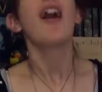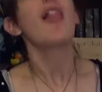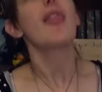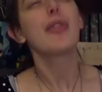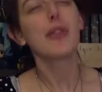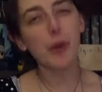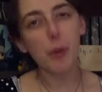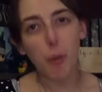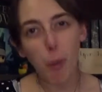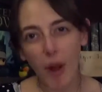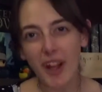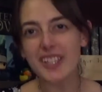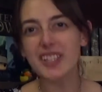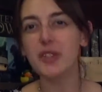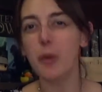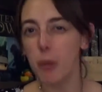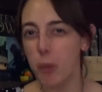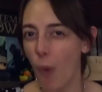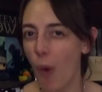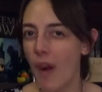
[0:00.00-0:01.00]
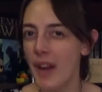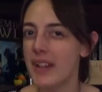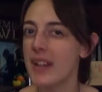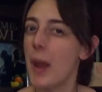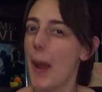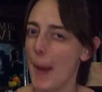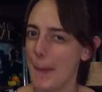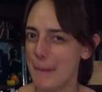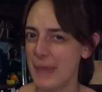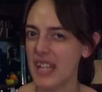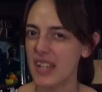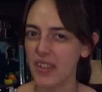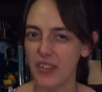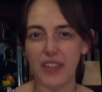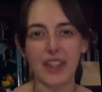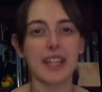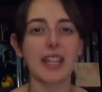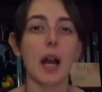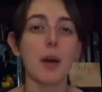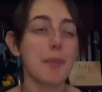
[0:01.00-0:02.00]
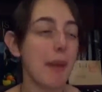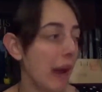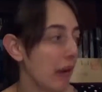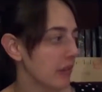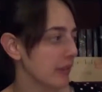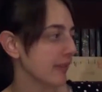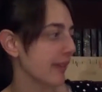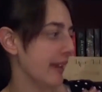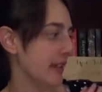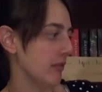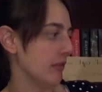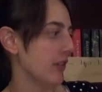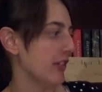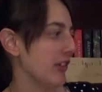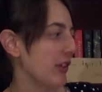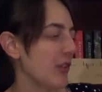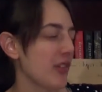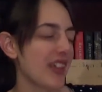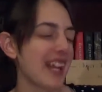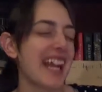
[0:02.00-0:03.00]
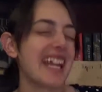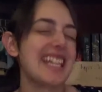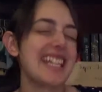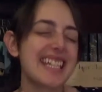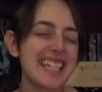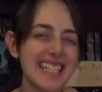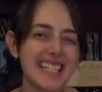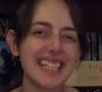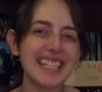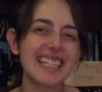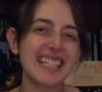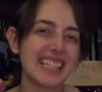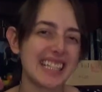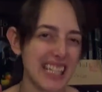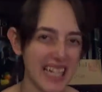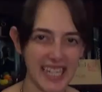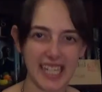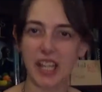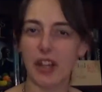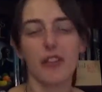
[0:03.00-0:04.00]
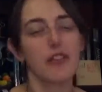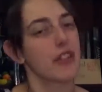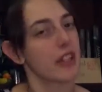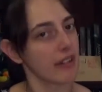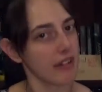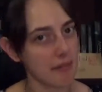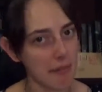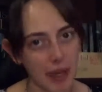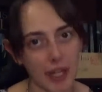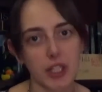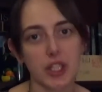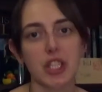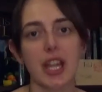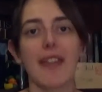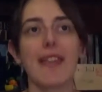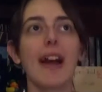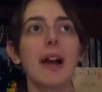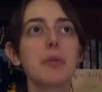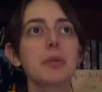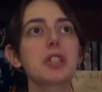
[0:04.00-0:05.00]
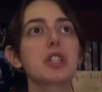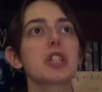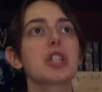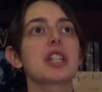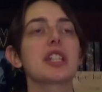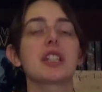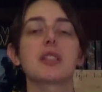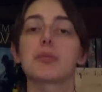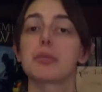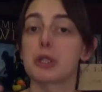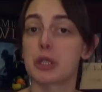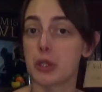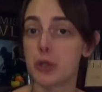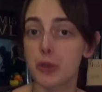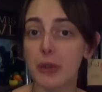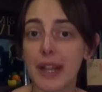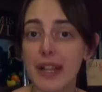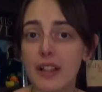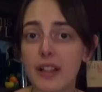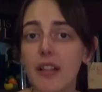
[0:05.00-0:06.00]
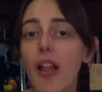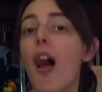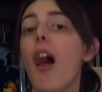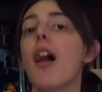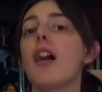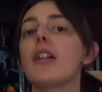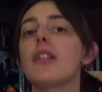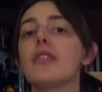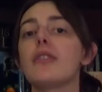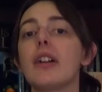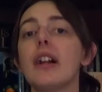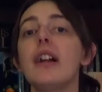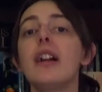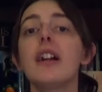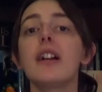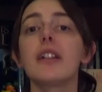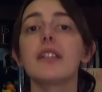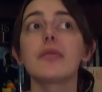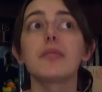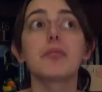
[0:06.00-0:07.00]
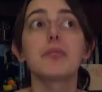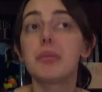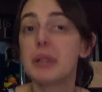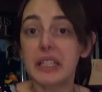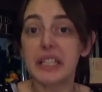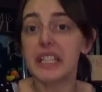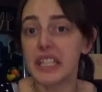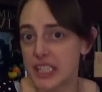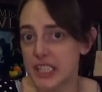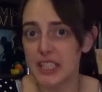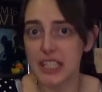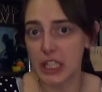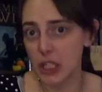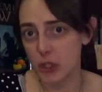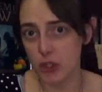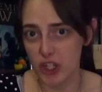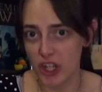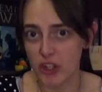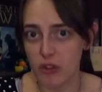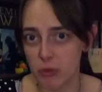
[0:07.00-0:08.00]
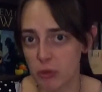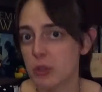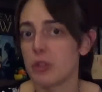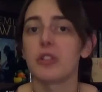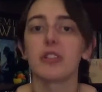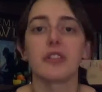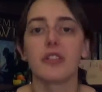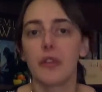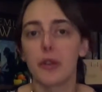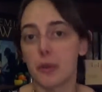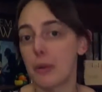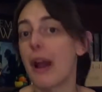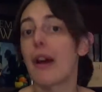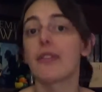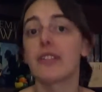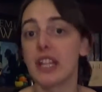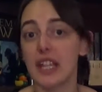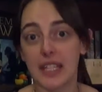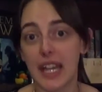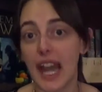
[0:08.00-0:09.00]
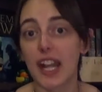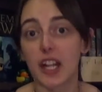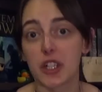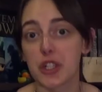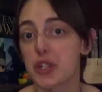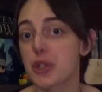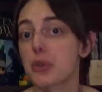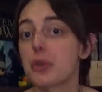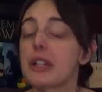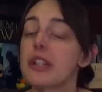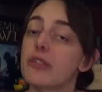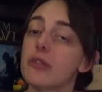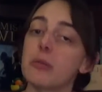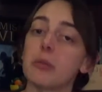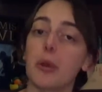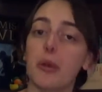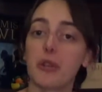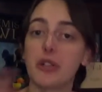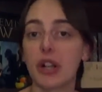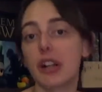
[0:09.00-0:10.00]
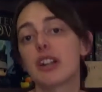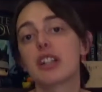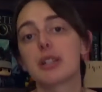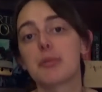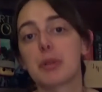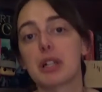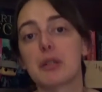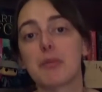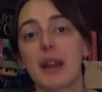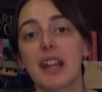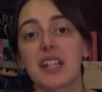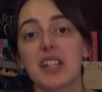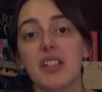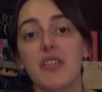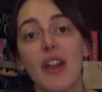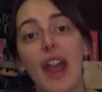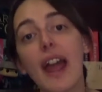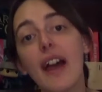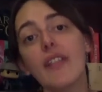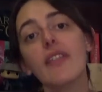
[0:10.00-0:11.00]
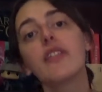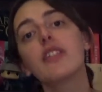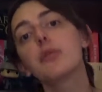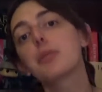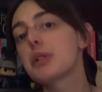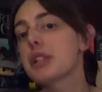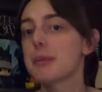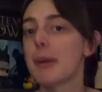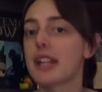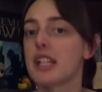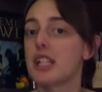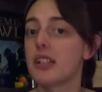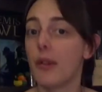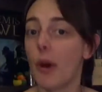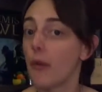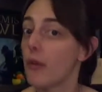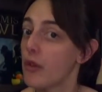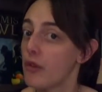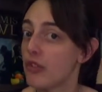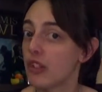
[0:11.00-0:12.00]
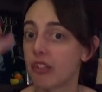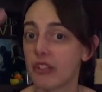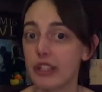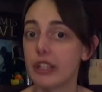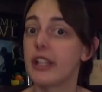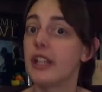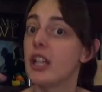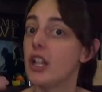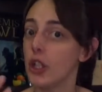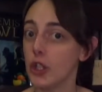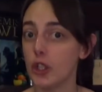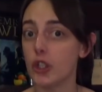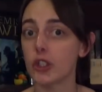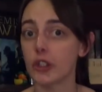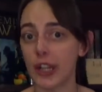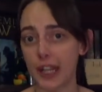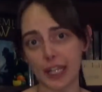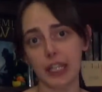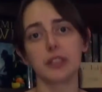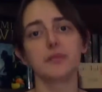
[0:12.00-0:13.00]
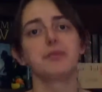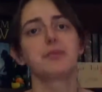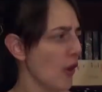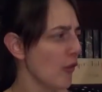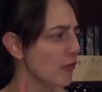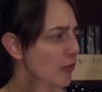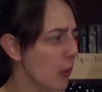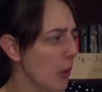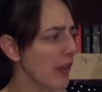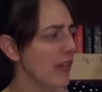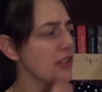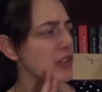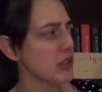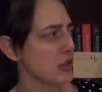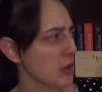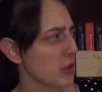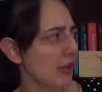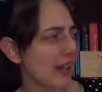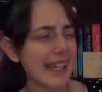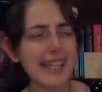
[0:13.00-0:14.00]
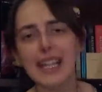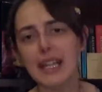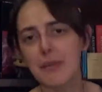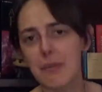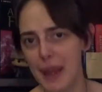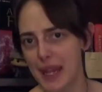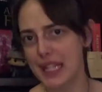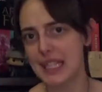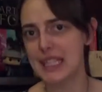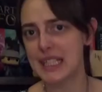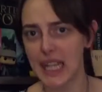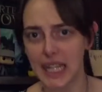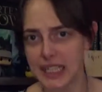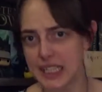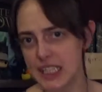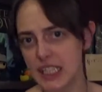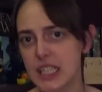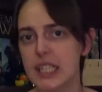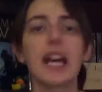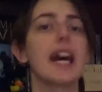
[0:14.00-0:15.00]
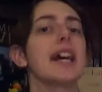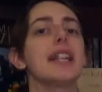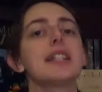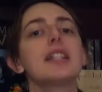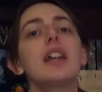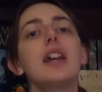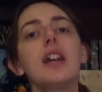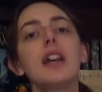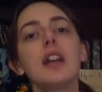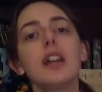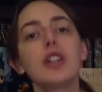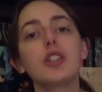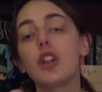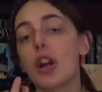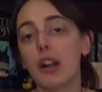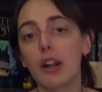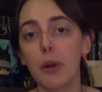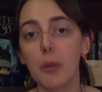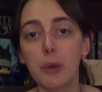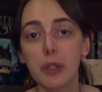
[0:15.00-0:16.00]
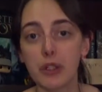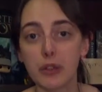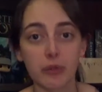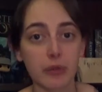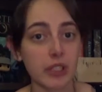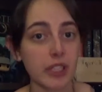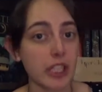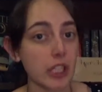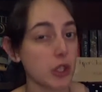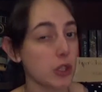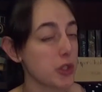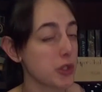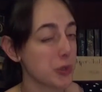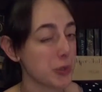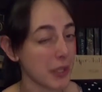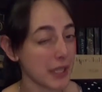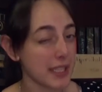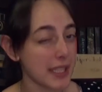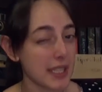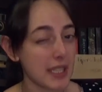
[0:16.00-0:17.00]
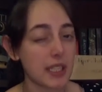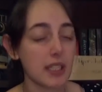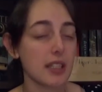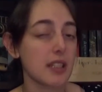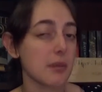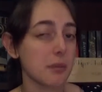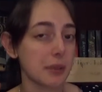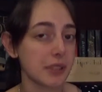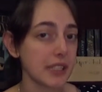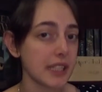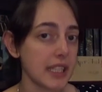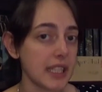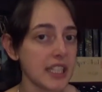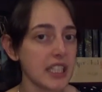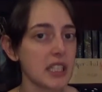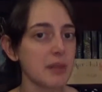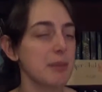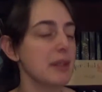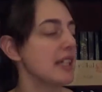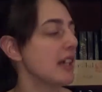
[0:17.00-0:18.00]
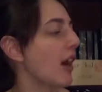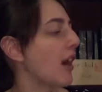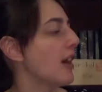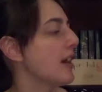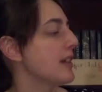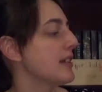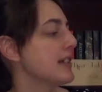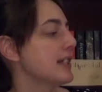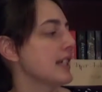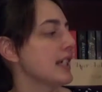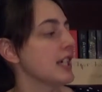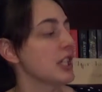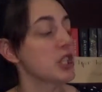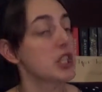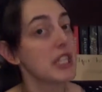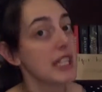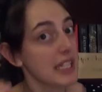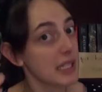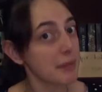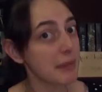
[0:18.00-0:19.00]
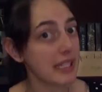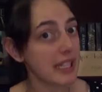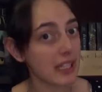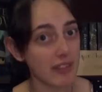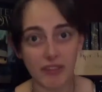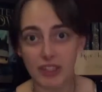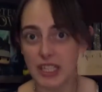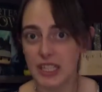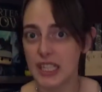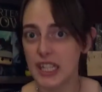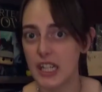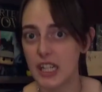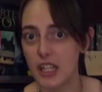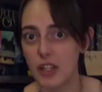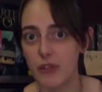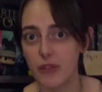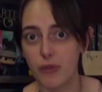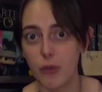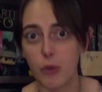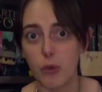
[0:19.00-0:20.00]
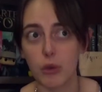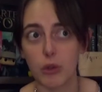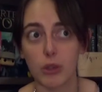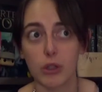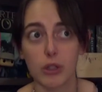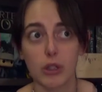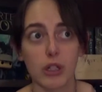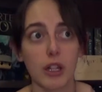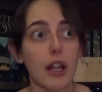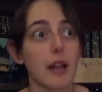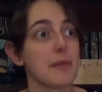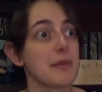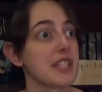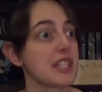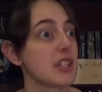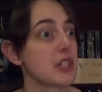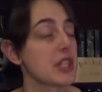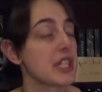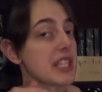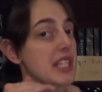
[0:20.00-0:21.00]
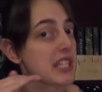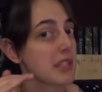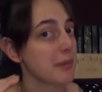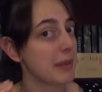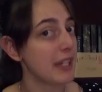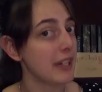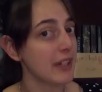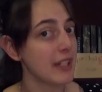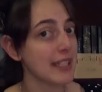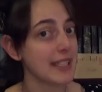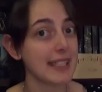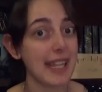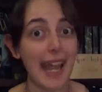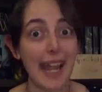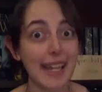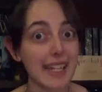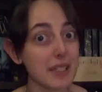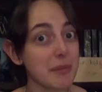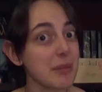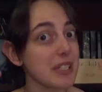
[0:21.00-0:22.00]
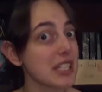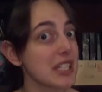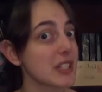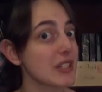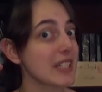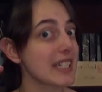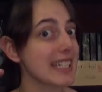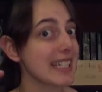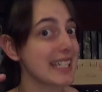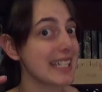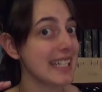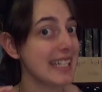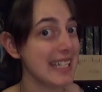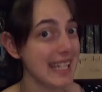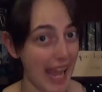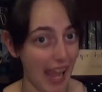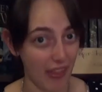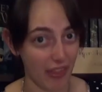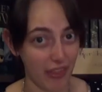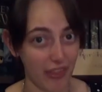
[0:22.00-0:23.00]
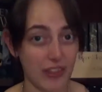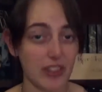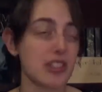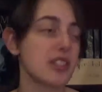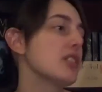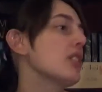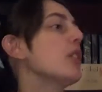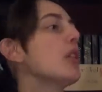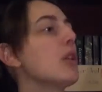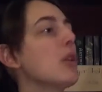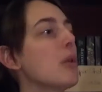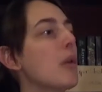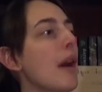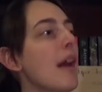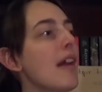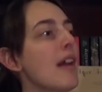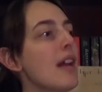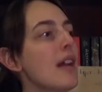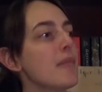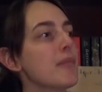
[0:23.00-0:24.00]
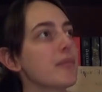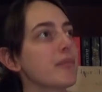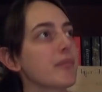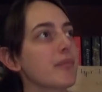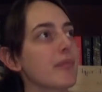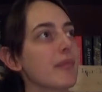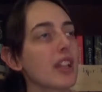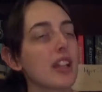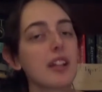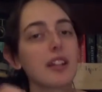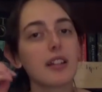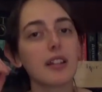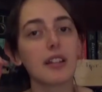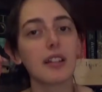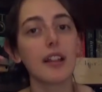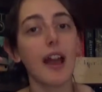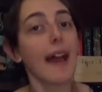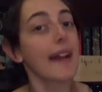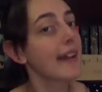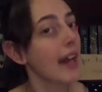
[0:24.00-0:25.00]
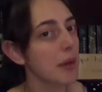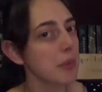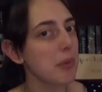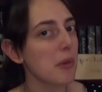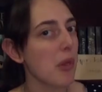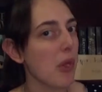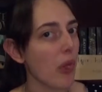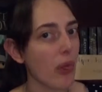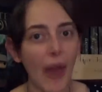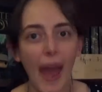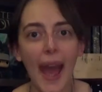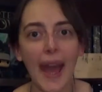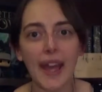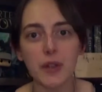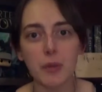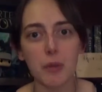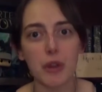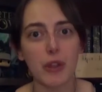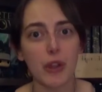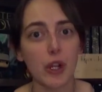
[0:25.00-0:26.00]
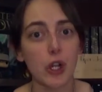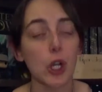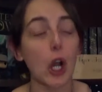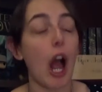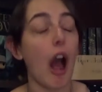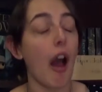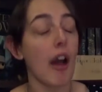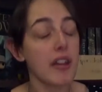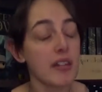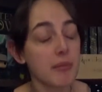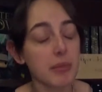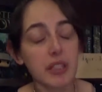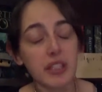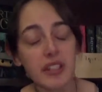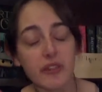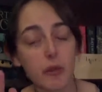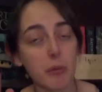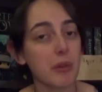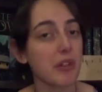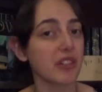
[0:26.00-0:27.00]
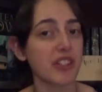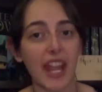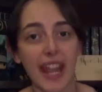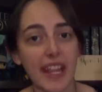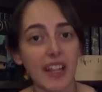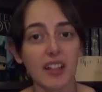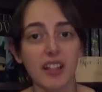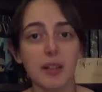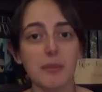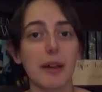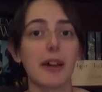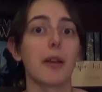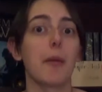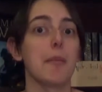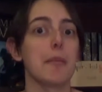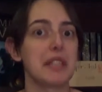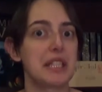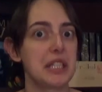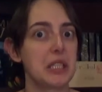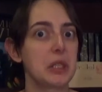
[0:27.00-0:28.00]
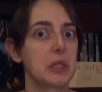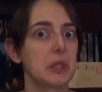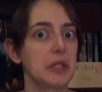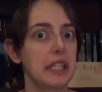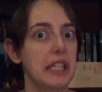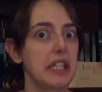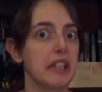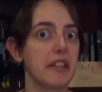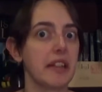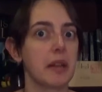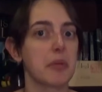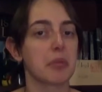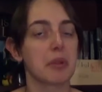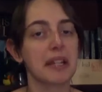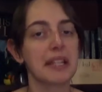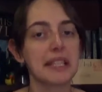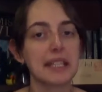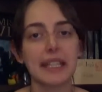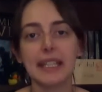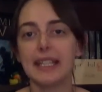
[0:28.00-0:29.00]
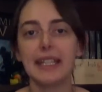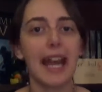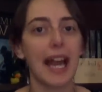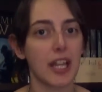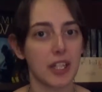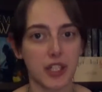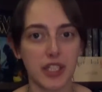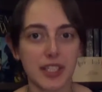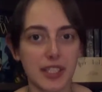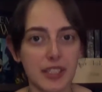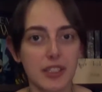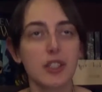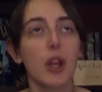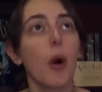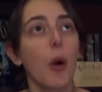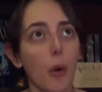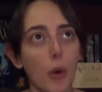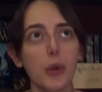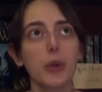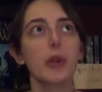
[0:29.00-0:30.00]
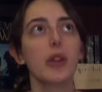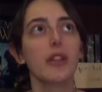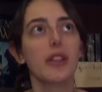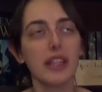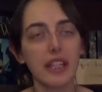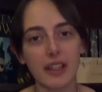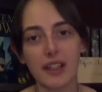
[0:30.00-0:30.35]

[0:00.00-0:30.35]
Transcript: There was one big thing about Light Runner that I didn't like very much, and that was just the portrayal of police in general throughout the entire story from both Dara's perspective and the perspective of the villain, Gunnerick. For the story, it makes sense that Dara wouldn't really trust the police because she is being investigated for a mysterious disappearance and a mysterious death. So, couple that with her unbelievable tale about a mystical healing bracelet, yeah, she's totally